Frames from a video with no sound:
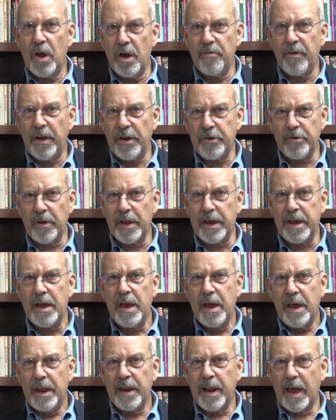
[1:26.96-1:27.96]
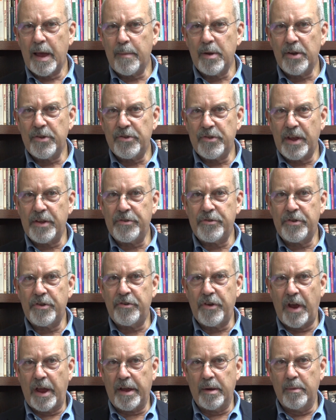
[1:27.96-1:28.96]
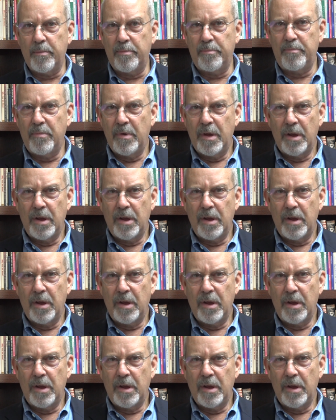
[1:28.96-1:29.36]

Eventually, Laban says to Jacob,